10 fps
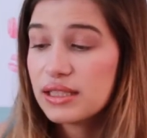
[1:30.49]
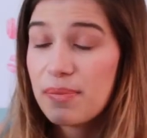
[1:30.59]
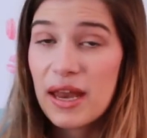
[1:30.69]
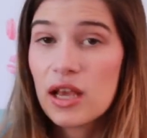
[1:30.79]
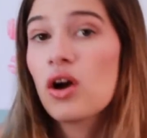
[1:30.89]

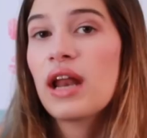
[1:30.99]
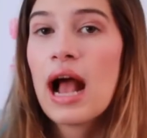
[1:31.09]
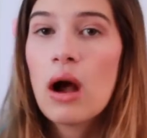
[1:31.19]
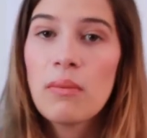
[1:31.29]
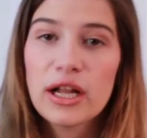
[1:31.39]
depending on
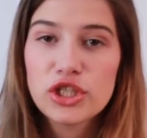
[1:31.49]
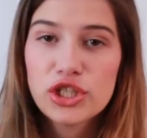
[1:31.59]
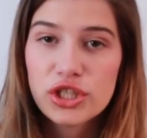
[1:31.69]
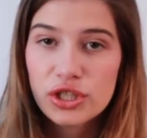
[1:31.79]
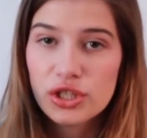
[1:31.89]
how
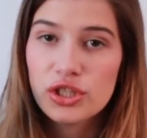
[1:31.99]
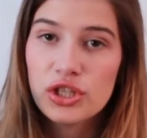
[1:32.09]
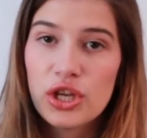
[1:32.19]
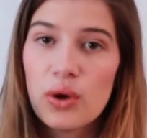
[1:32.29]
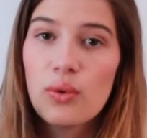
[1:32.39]
much,
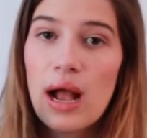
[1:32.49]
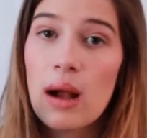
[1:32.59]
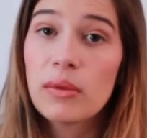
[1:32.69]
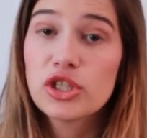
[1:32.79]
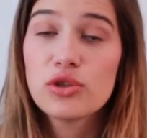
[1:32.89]
you know,
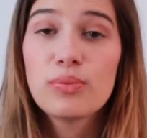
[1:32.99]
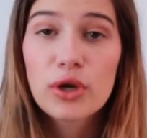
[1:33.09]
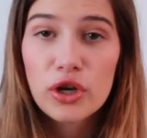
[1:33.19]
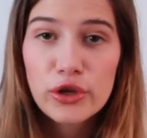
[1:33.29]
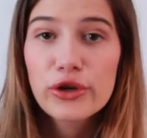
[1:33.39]
how much you
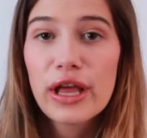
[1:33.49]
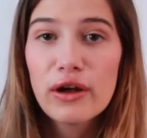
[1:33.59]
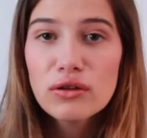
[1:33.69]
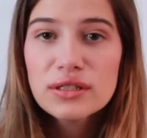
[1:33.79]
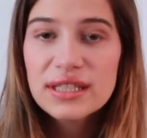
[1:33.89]
put on your
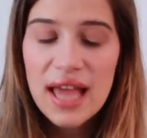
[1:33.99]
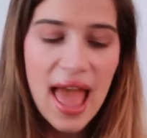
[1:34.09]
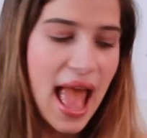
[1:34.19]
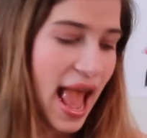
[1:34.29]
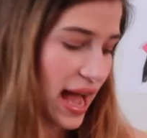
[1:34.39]
nails.
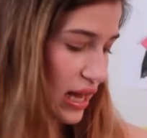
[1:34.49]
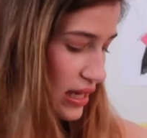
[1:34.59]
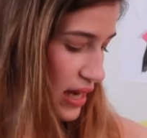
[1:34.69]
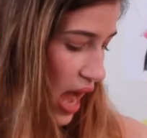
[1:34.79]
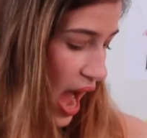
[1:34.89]

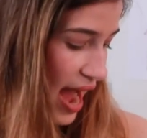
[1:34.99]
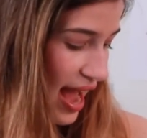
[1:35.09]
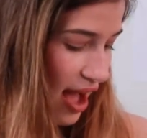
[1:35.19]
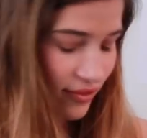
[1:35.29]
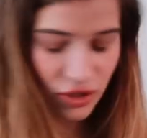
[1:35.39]
And I
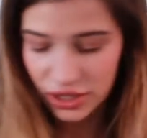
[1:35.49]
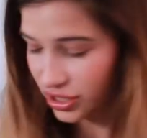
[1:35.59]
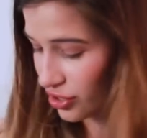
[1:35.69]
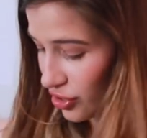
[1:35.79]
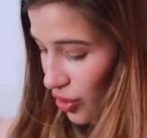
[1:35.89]
have
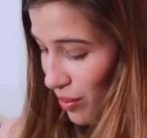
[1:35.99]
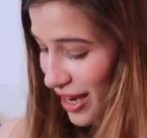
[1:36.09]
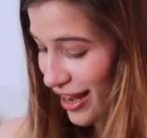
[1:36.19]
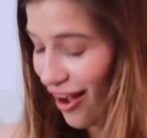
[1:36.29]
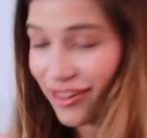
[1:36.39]
just so
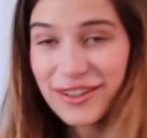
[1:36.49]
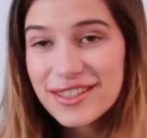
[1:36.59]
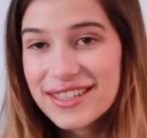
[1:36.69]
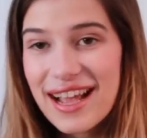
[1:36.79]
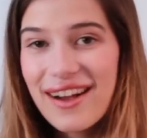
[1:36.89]
many
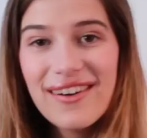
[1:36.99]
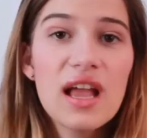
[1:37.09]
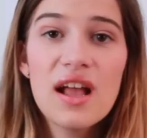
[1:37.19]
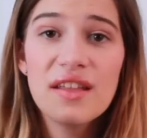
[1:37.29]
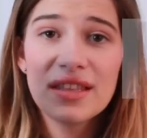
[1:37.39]
colors now.
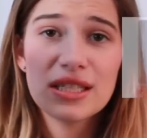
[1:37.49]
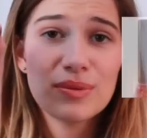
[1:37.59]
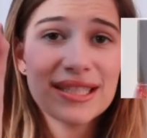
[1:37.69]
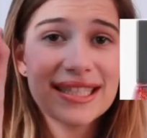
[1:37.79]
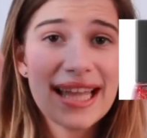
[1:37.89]
This
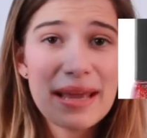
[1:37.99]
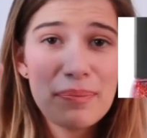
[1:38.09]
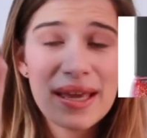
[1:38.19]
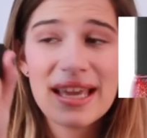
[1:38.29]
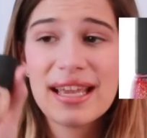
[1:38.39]
one's a
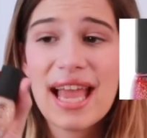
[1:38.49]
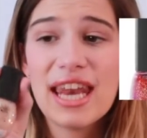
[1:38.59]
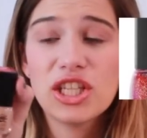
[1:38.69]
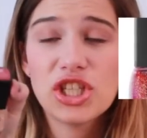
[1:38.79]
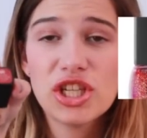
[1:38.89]
light pink
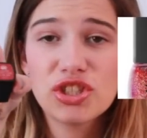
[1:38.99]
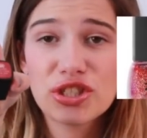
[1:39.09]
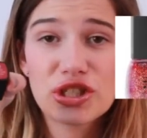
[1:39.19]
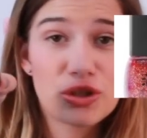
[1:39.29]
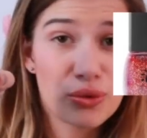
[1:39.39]
and it
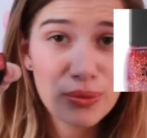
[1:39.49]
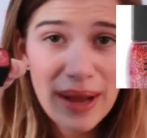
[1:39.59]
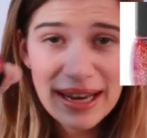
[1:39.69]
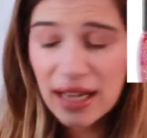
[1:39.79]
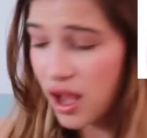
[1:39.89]
changes to a
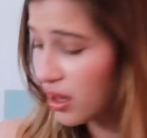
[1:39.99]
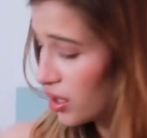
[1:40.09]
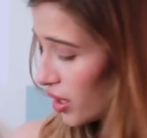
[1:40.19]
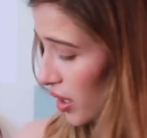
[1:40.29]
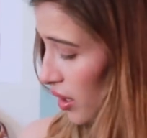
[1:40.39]
red
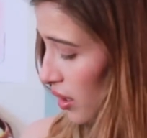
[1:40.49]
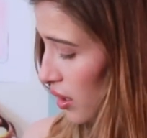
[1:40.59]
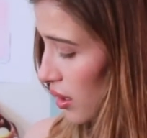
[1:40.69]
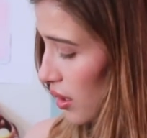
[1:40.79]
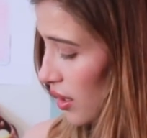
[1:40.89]
color.
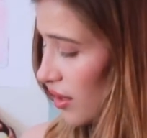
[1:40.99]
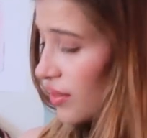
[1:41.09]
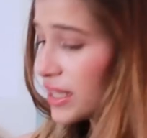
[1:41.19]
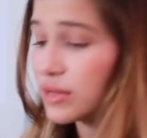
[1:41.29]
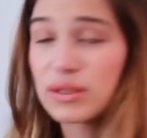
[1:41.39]

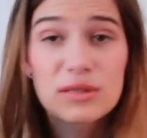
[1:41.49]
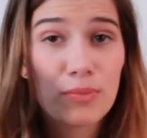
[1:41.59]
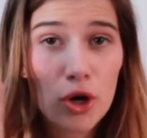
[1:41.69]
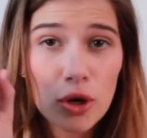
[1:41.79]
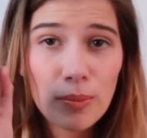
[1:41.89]
This one's
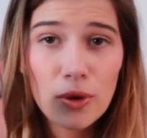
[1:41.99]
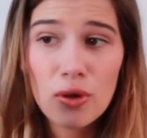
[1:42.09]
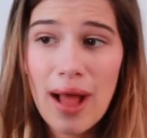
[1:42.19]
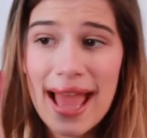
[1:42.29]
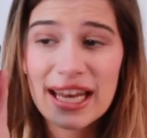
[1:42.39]

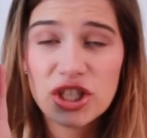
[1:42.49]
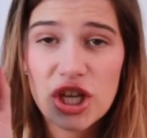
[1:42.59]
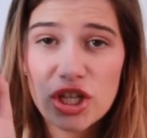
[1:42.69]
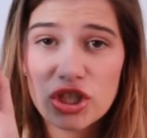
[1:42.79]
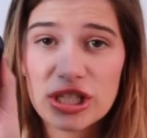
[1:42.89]
purple and it
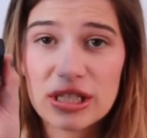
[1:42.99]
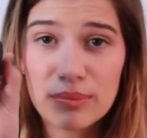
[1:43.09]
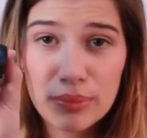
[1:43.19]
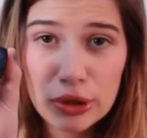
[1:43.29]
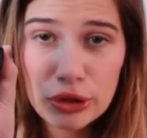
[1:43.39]
changes to
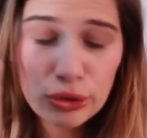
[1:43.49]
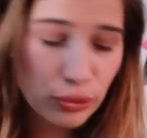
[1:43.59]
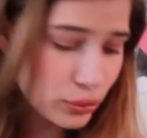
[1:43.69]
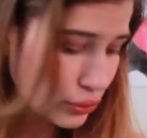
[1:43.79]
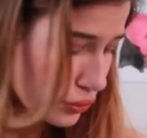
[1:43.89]

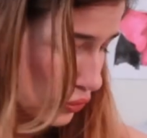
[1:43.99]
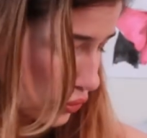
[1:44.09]
blue.